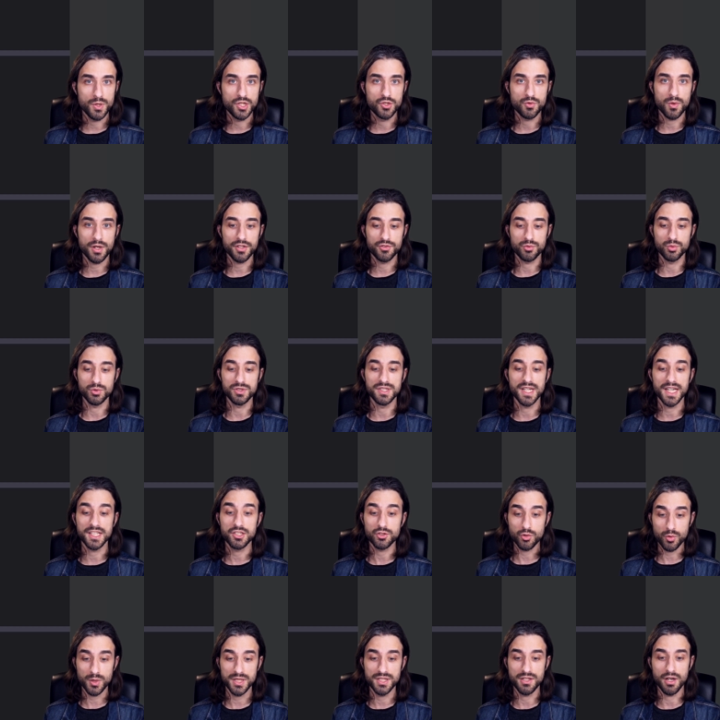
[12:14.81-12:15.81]
which was to
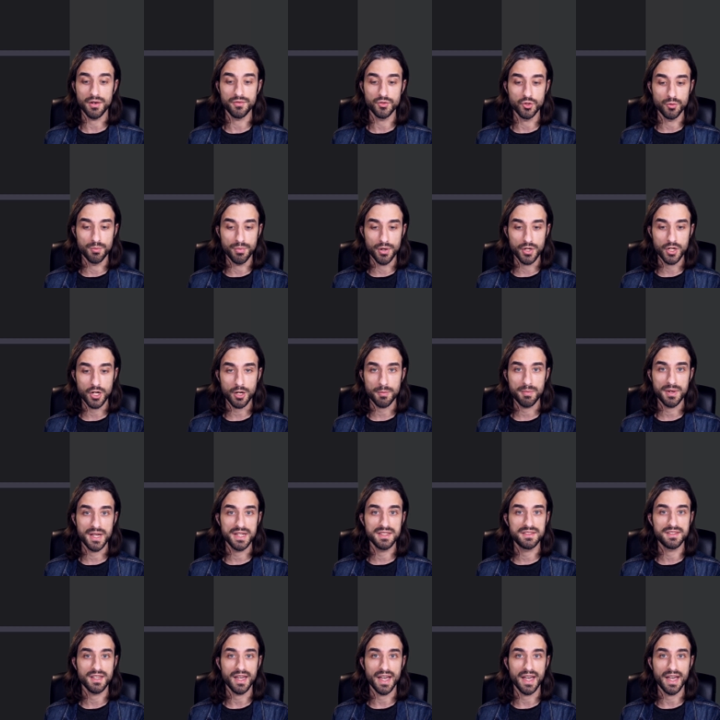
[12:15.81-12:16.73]
get rid of the boilerplate